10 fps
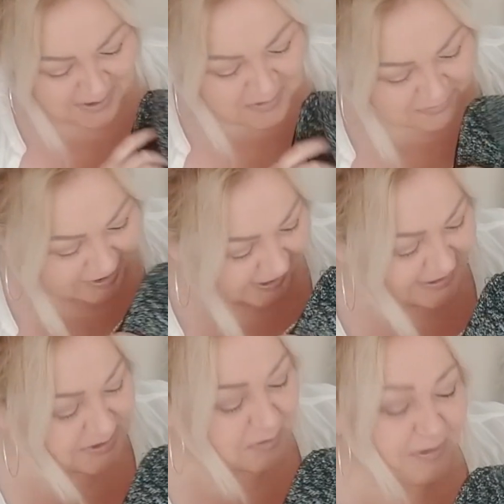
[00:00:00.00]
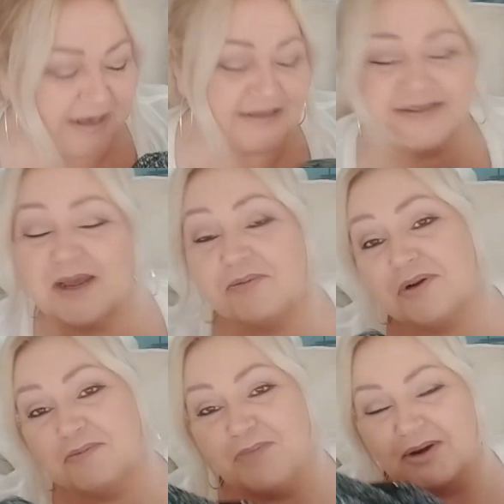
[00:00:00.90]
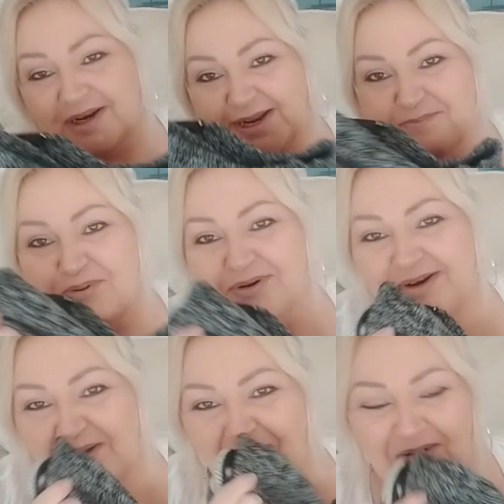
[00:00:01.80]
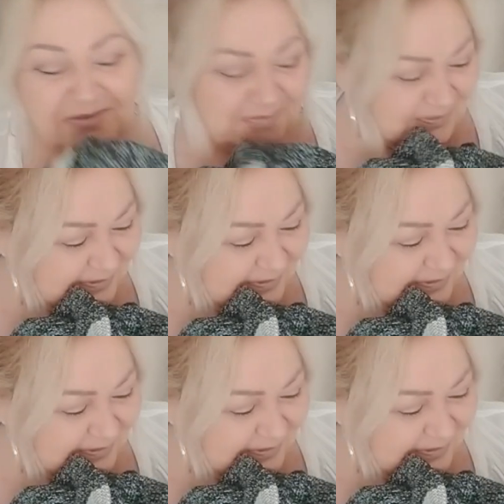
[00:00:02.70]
Right, so Michael's now going to model it and put it on